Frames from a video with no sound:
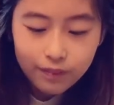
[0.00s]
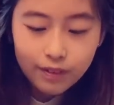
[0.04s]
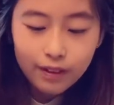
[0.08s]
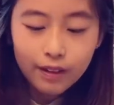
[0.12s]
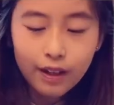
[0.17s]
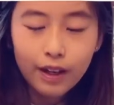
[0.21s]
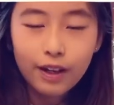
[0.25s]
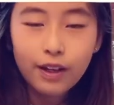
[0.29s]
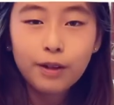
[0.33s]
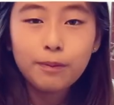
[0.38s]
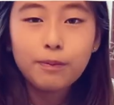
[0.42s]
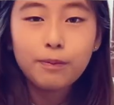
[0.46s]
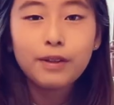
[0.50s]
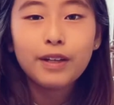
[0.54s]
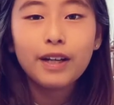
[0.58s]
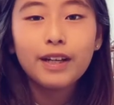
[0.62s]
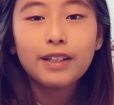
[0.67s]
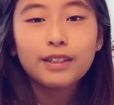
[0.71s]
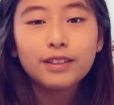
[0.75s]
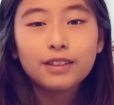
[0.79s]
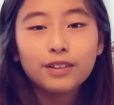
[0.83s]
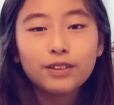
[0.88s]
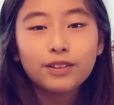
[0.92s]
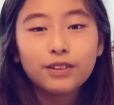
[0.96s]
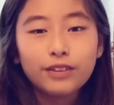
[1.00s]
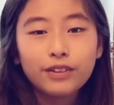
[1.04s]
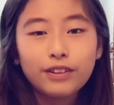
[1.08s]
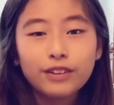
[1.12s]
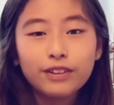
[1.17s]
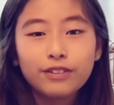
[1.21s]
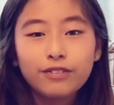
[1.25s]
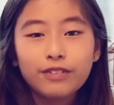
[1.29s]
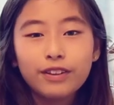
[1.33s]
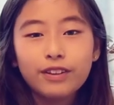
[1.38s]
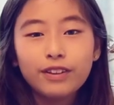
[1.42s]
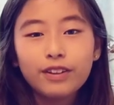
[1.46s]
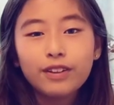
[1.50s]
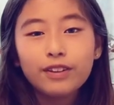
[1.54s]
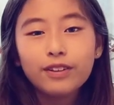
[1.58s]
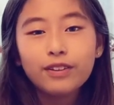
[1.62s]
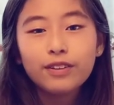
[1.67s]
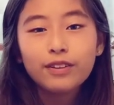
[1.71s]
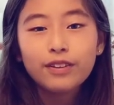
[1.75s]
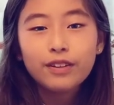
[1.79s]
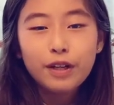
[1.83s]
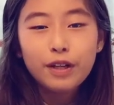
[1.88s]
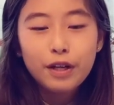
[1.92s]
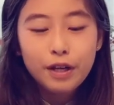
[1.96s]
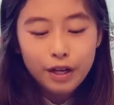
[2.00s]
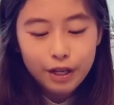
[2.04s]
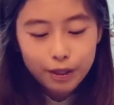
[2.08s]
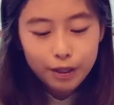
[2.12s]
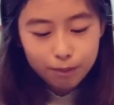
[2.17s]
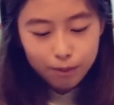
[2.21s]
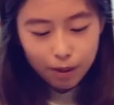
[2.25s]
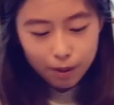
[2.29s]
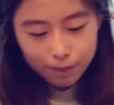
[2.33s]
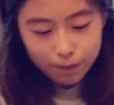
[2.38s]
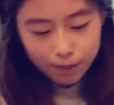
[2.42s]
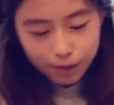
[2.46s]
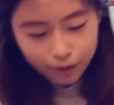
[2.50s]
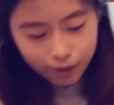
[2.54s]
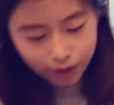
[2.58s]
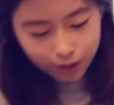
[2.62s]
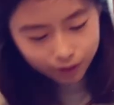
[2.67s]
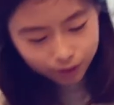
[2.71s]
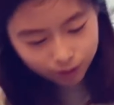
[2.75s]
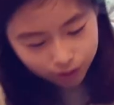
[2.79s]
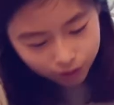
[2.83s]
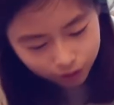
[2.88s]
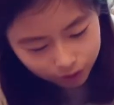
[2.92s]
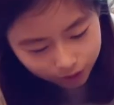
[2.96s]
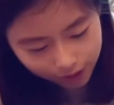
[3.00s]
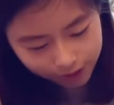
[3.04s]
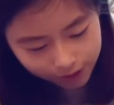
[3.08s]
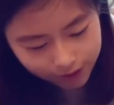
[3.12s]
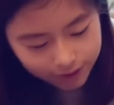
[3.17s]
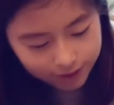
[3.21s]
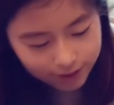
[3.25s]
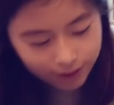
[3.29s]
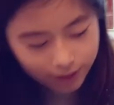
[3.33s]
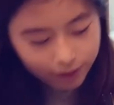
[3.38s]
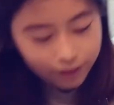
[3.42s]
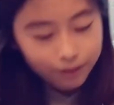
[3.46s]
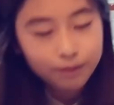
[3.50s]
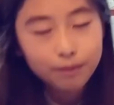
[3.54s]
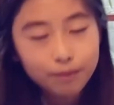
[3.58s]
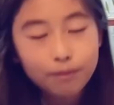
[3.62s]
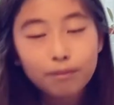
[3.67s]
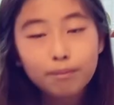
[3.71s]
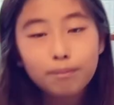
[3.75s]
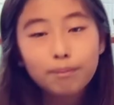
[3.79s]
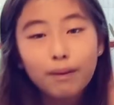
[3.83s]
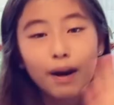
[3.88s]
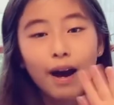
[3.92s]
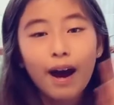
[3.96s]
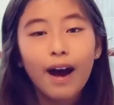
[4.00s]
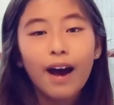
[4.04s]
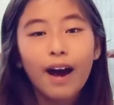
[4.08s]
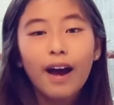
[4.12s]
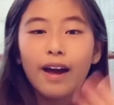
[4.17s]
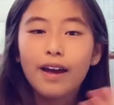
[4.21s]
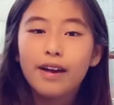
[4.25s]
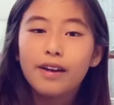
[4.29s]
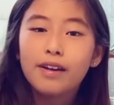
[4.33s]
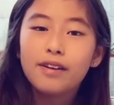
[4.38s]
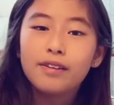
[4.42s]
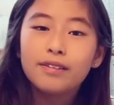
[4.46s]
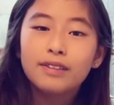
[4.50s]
I hope you guys enjoyed this video and maybe you guys will try this out. Bye!